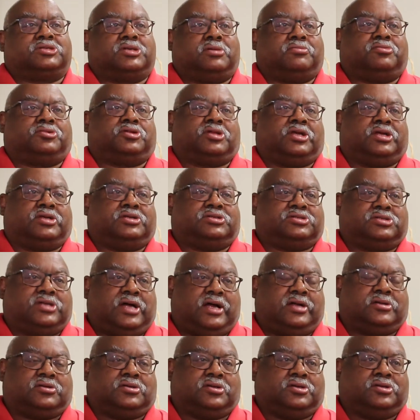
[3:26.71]
some of the things
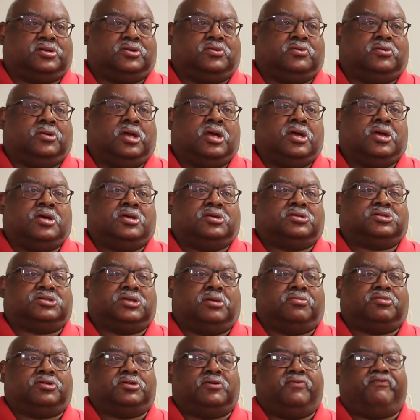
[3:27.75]
not to do,
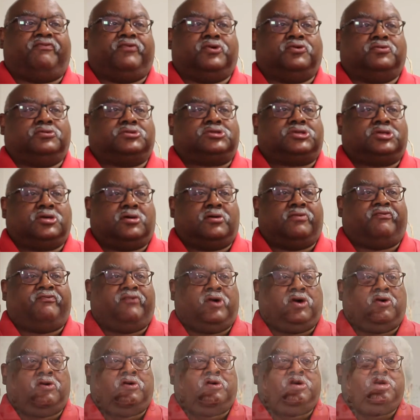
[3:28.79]
some of the foods to
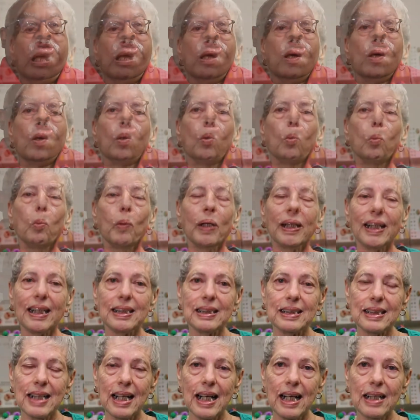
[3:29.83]
avoid. Well, I
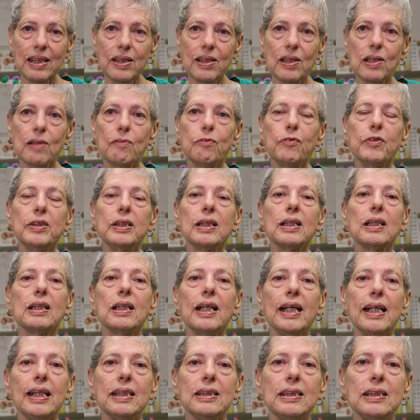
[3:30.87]
signed up for the
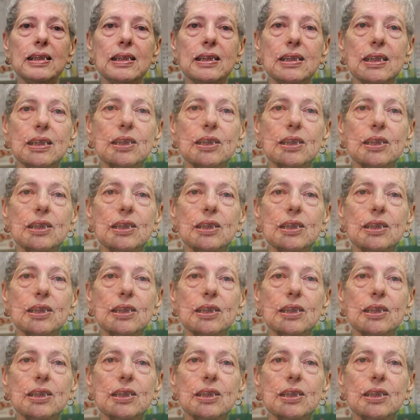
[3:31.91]
classes